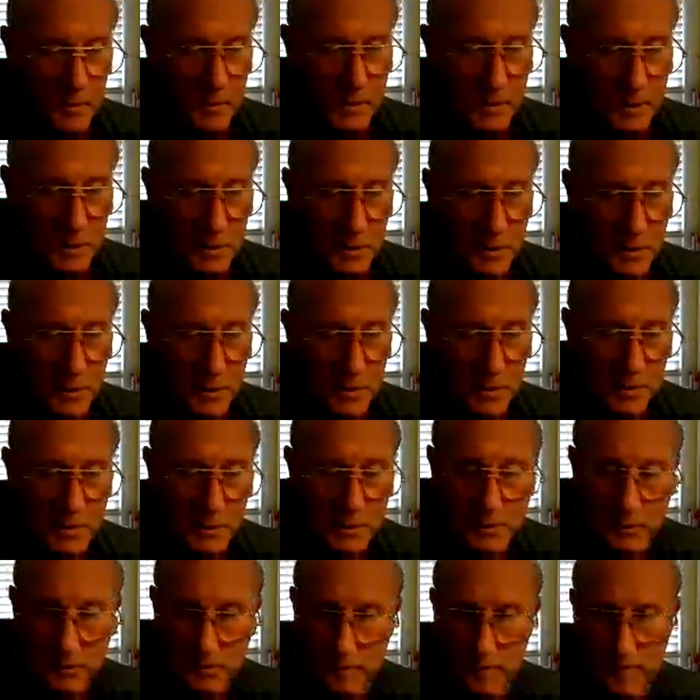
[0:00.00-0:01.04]
tissues
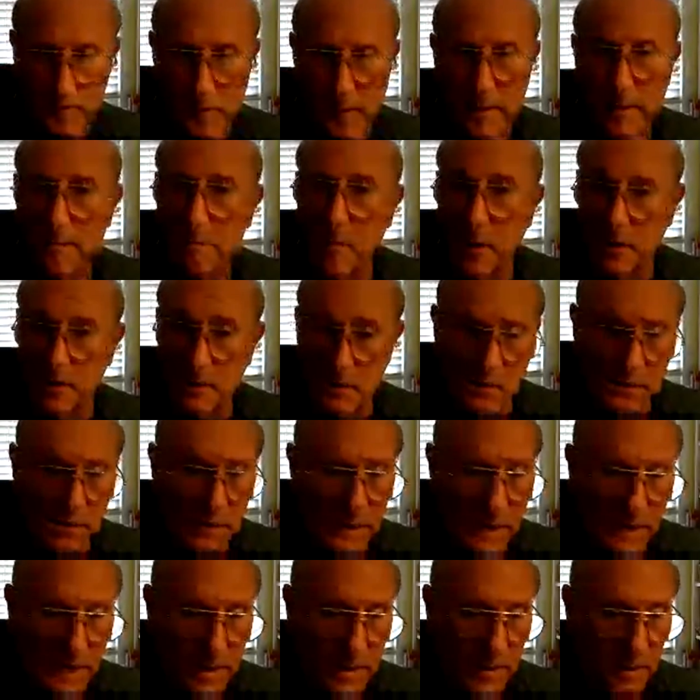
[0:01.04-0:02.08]
made of muscle
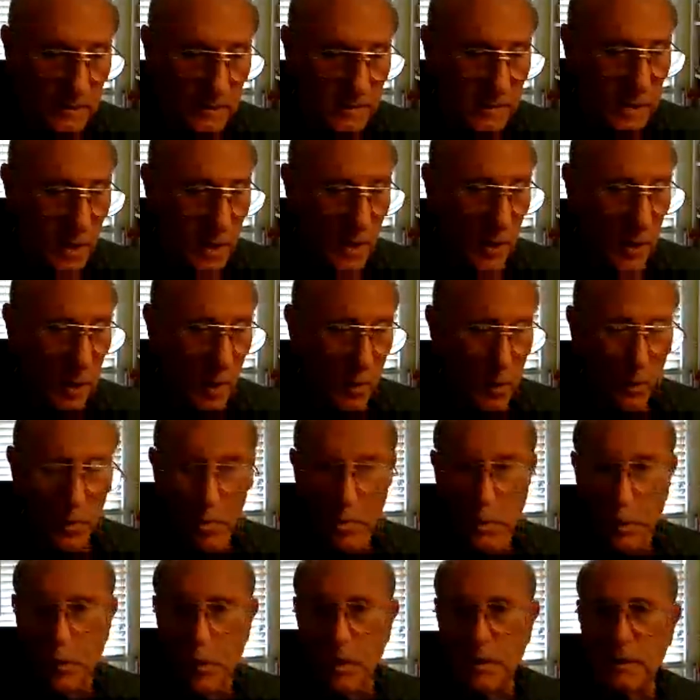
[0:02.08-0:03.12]
cells. Or
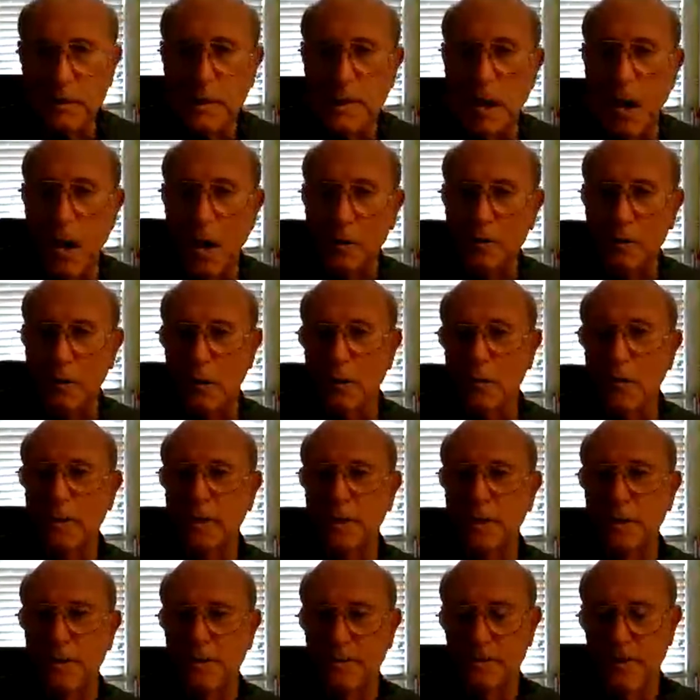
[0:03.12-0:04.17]
look at the
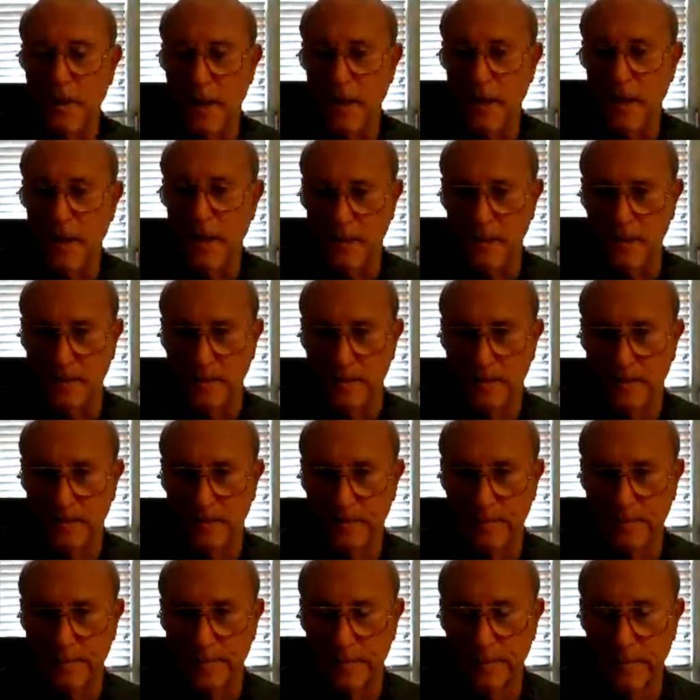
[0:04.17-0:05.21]
alternative name,
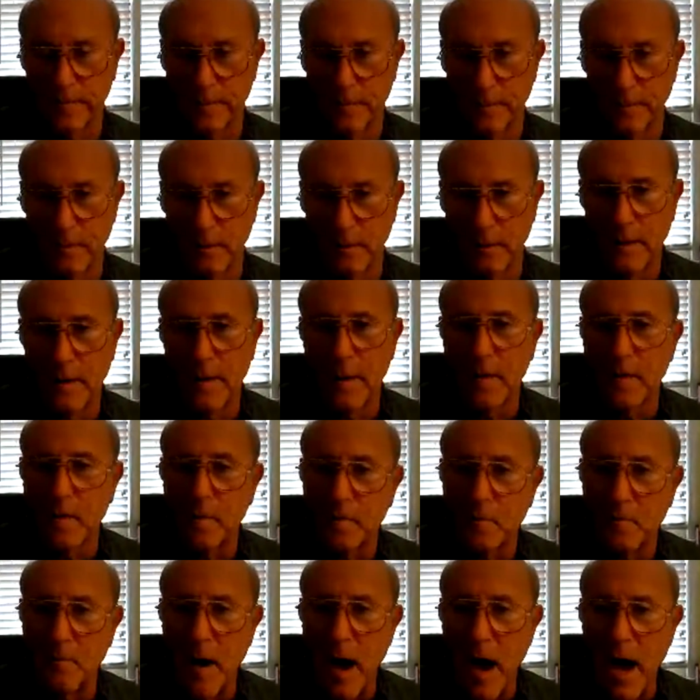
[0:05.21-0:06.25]

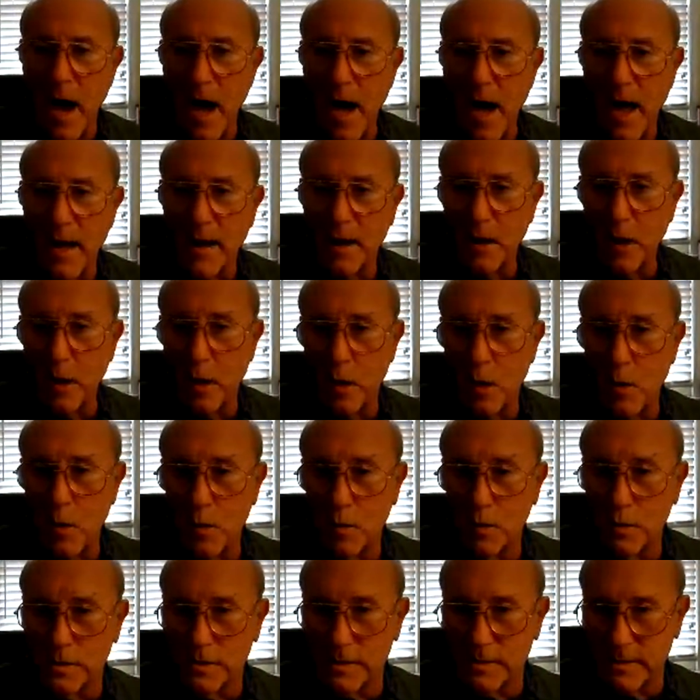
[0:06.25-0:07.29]

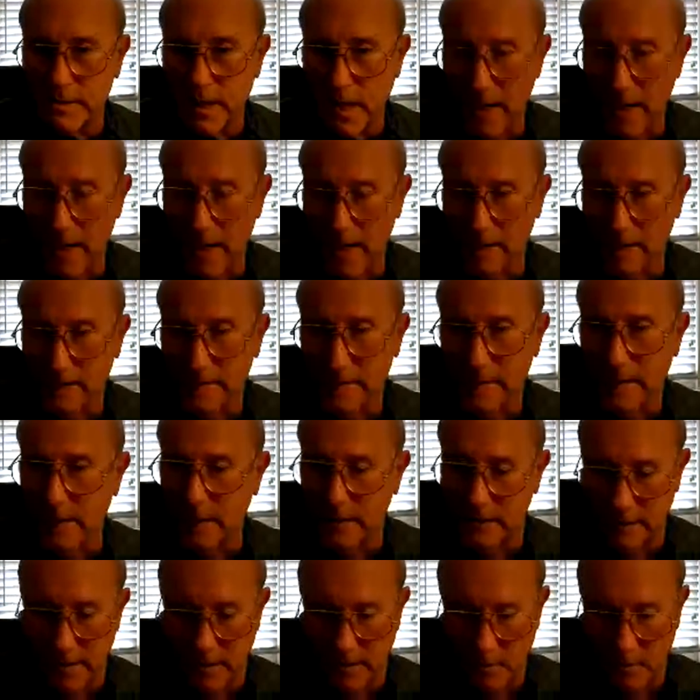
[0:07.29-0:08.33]
myocytes.
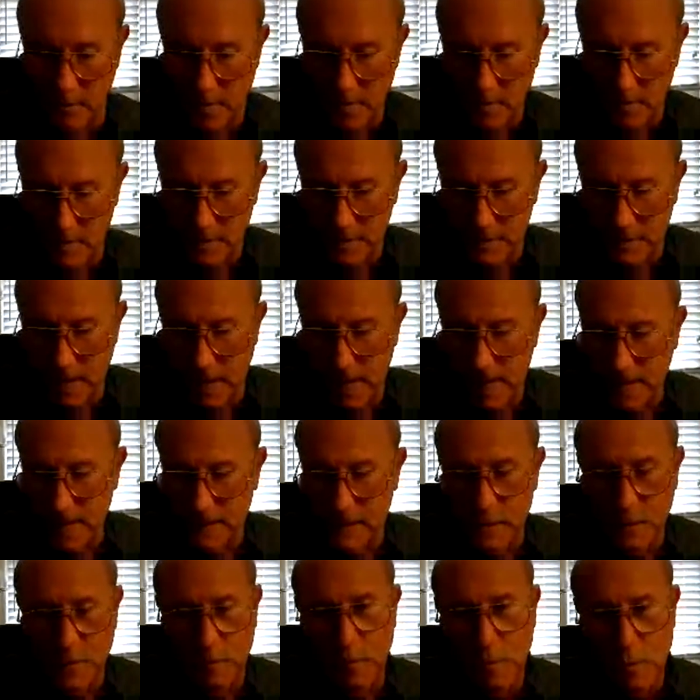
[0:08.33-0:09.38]
Now remember, cyte is
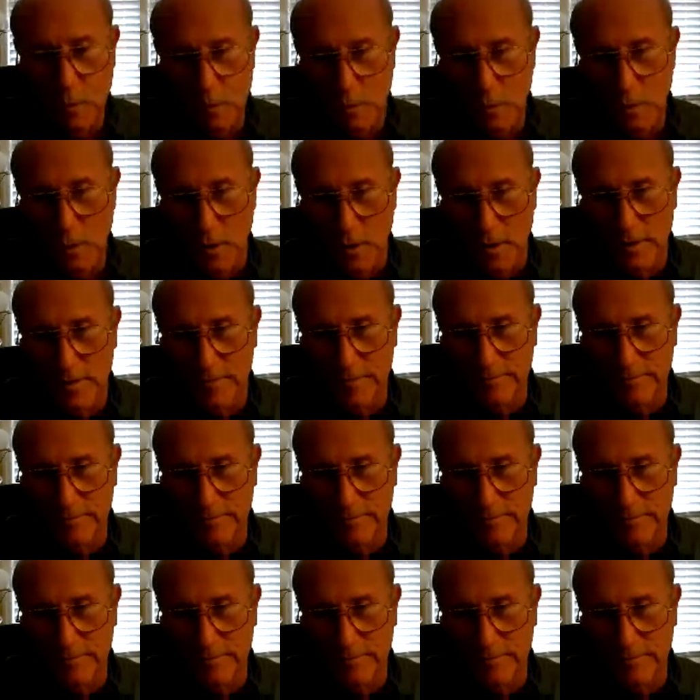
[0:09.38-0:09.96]
a root word.